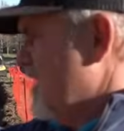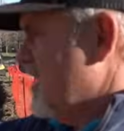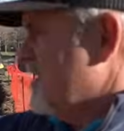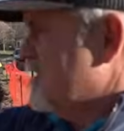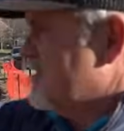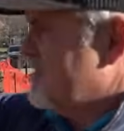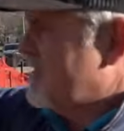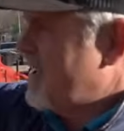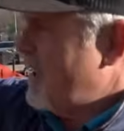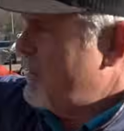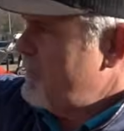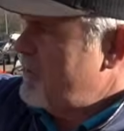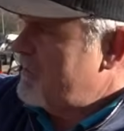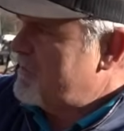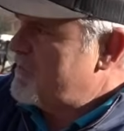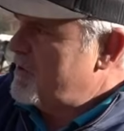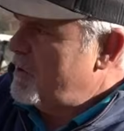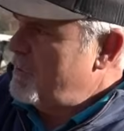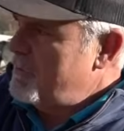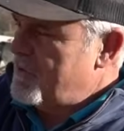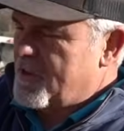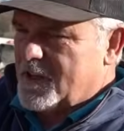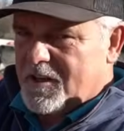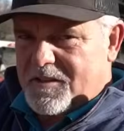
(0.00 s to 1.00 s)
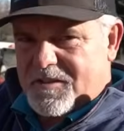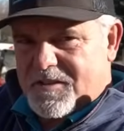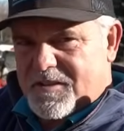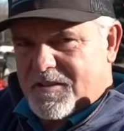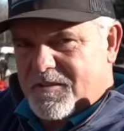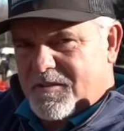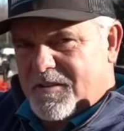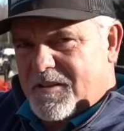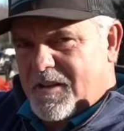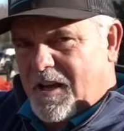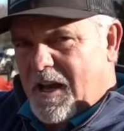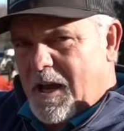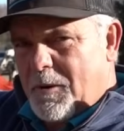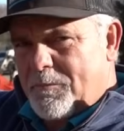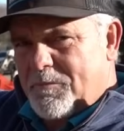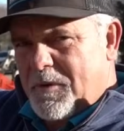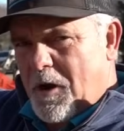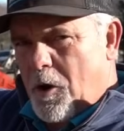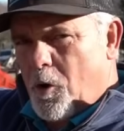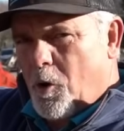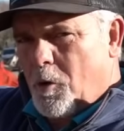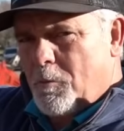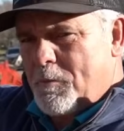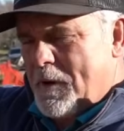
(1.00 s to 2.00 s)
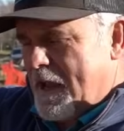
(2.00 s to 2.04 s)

is coming from the top, the whole